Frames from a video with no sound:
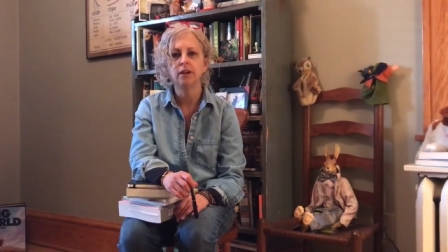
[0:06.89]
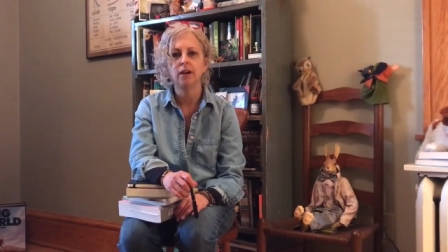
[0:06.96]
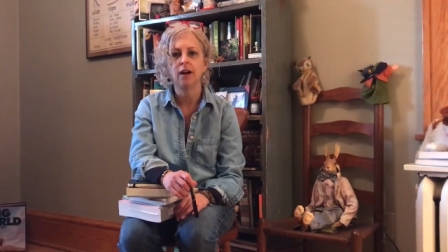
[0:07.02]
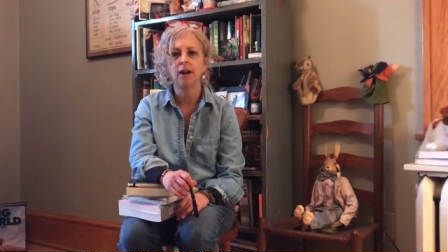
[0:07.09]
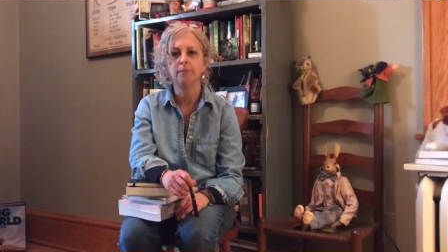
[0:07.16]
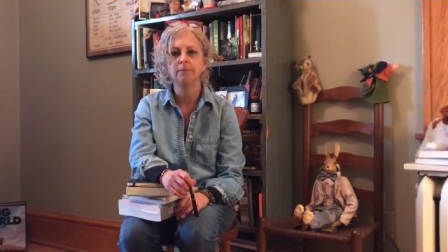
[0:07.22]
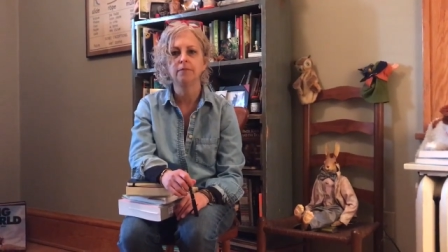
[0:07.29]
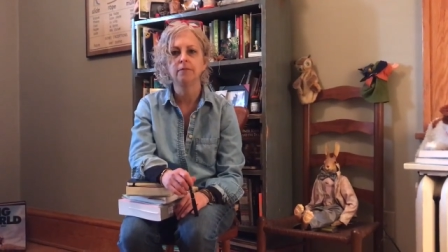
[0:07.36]

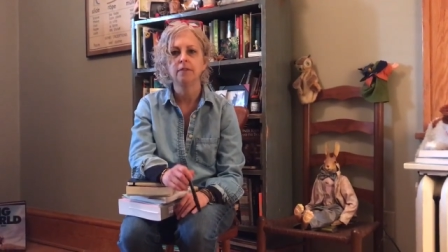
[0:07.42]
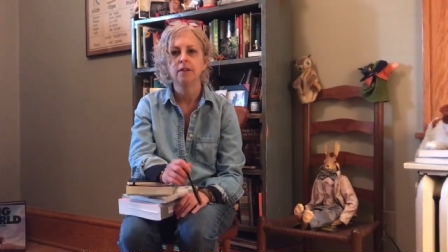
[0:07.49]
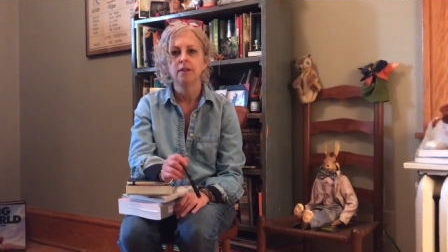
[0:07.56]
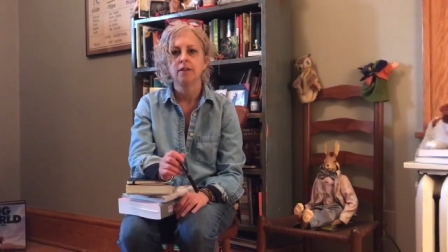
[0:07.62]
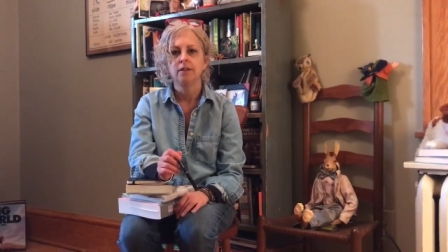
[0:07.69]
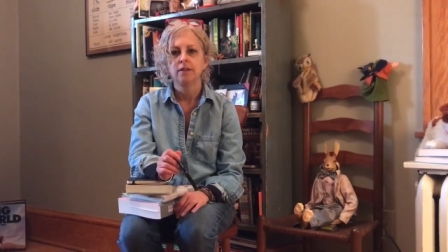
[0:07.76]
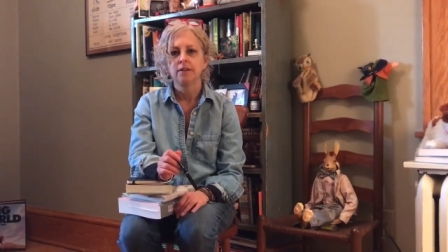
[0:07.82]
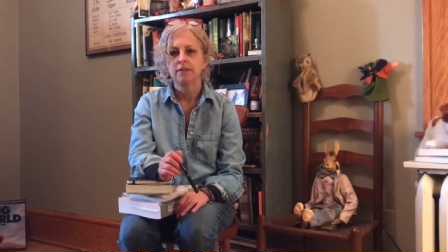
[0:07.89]
I'm
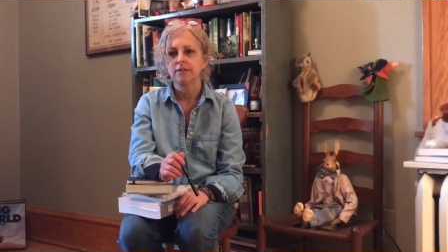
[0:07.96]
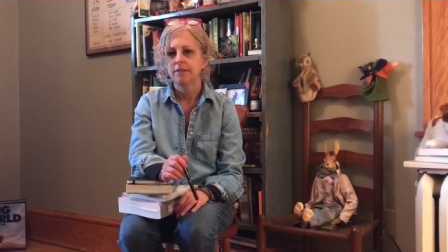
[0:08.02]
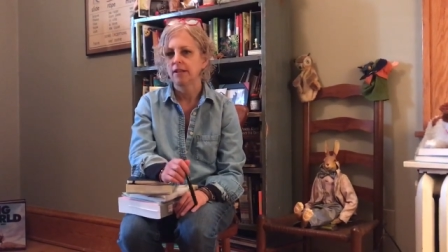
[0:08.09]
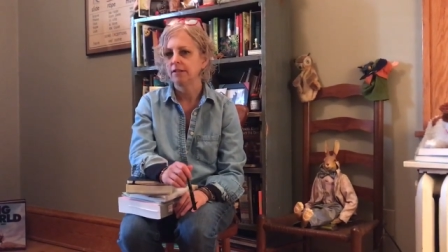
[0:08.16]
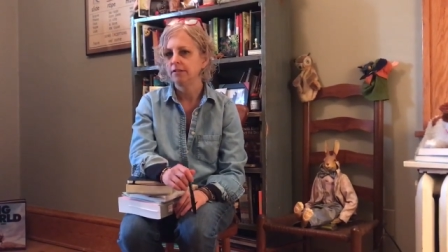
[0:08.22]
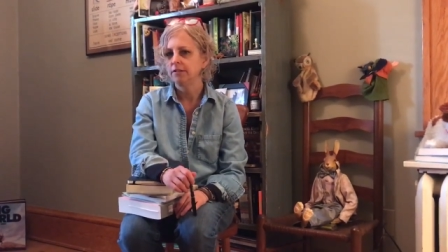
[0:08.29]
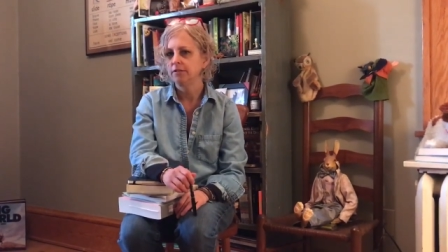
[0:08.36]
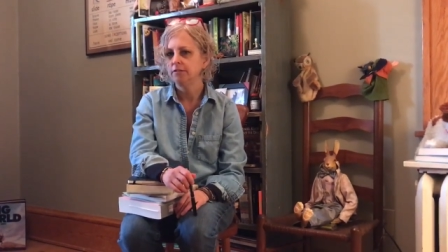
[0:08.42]

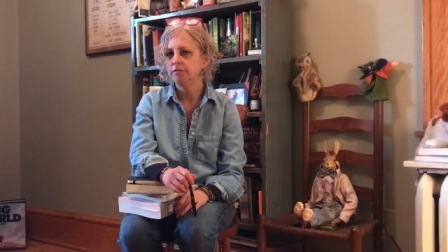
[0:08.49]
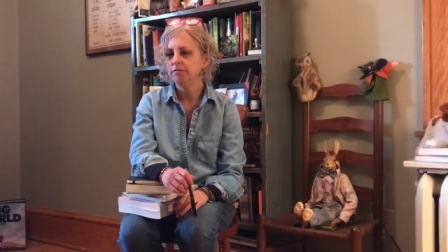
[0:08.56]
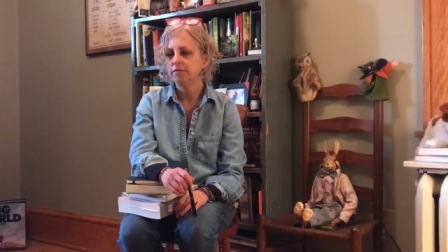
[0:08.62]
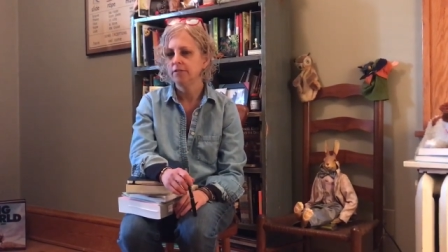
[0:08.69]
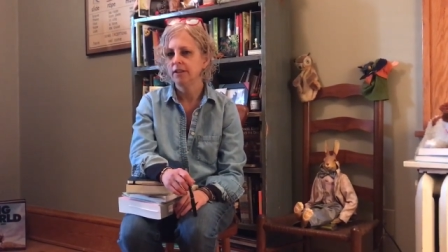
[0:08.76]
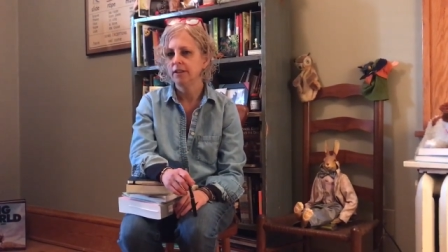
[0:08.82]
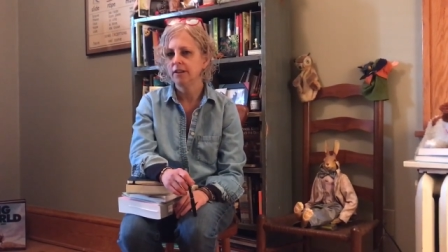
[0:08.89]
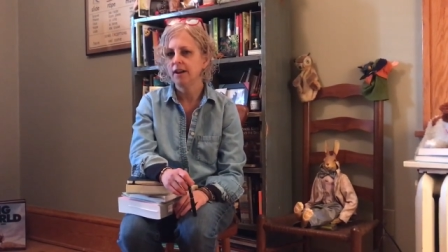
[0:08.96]
telling you
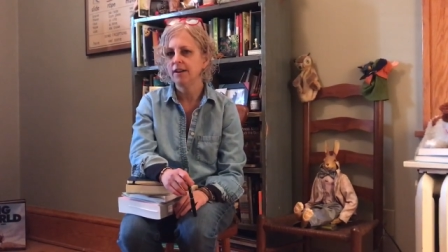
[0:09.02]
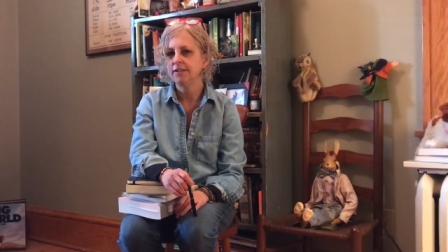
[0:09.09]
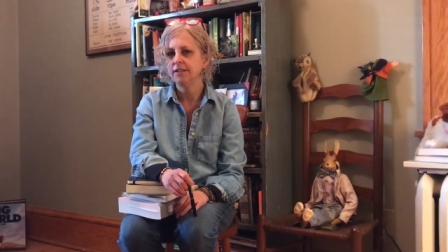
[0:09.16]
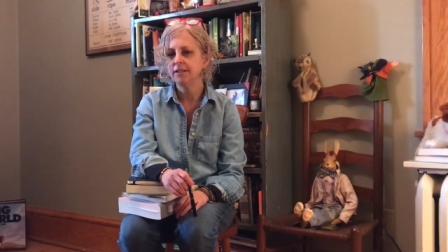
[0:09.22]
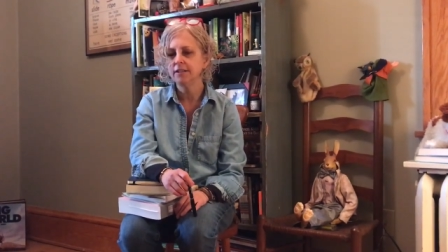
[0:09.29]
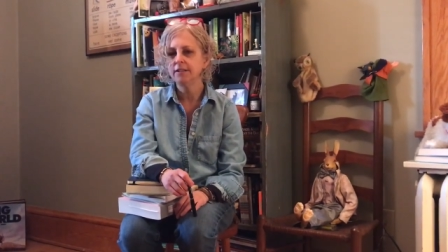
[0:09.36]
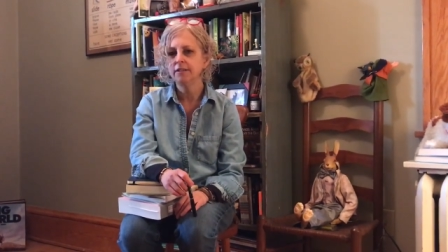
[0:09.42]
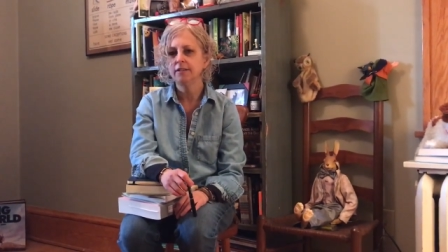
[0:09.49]
that I
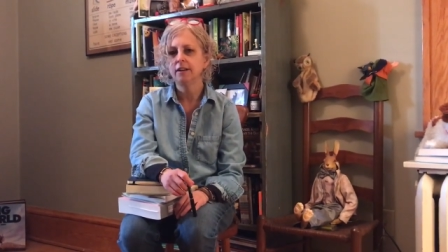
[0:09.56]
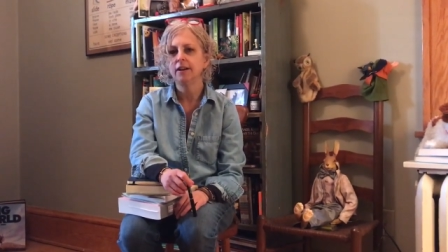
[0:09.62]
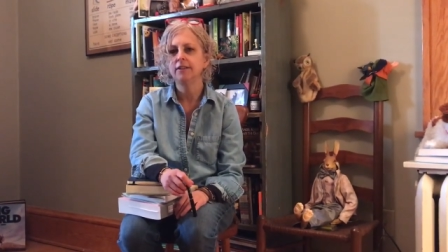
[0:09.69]
did.